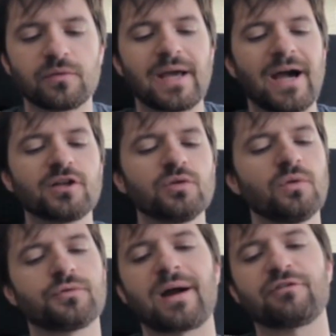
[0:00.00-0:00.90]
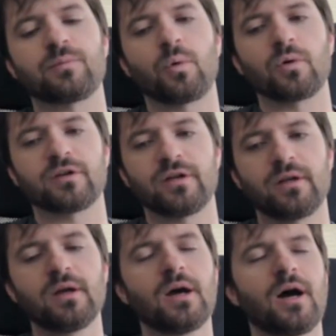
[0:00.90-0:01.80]
actual draft portion,
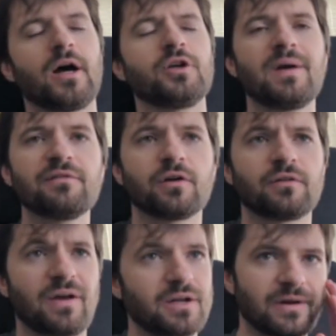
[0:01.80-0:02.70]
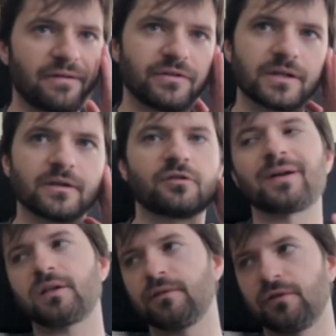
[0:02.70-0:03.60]
you may have heard of hate drafting,
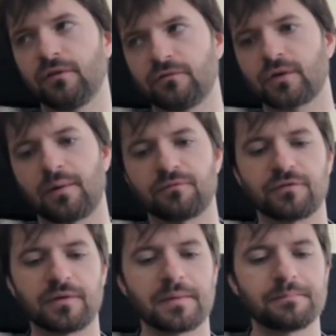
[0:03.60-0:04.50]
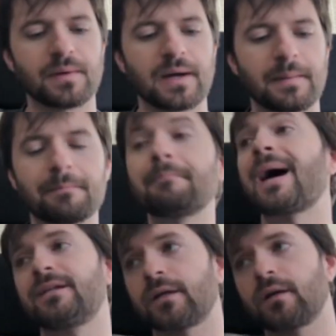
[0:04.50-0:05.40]
especially if you've come from
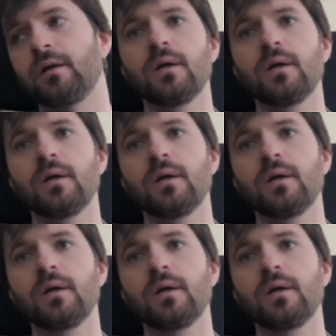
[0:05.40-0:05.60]
Magic.